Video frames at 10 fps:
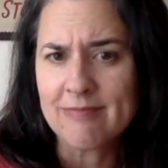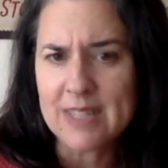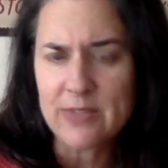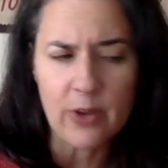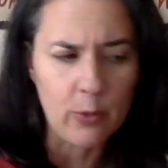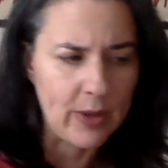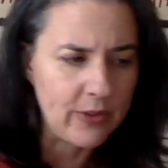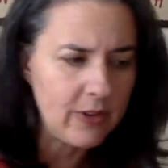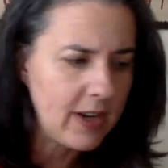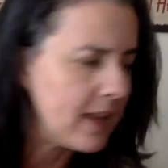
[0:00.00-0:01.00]
it's fall
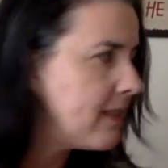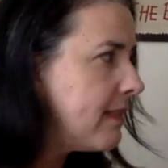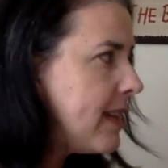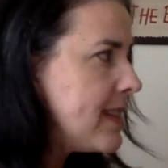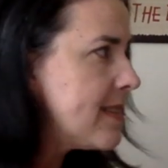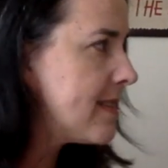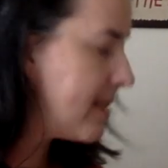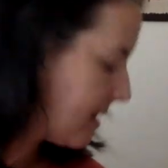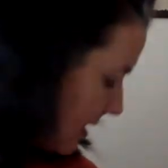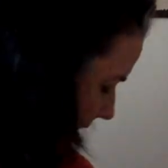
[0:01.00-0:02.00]
weather and it's
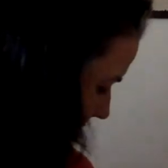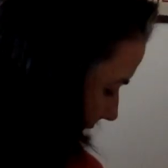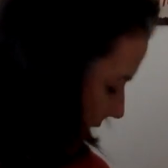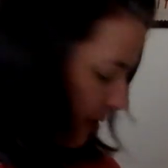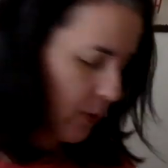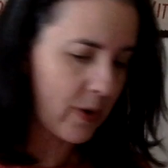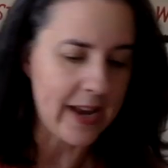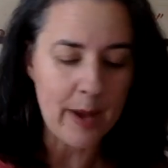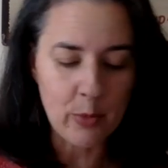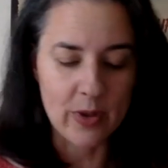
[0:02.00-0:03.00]
therefore
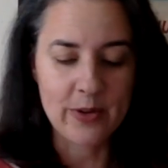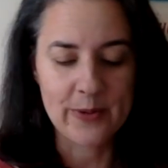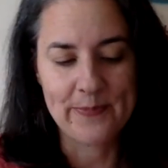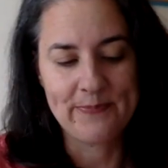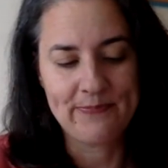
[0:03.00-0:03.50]
nap weather.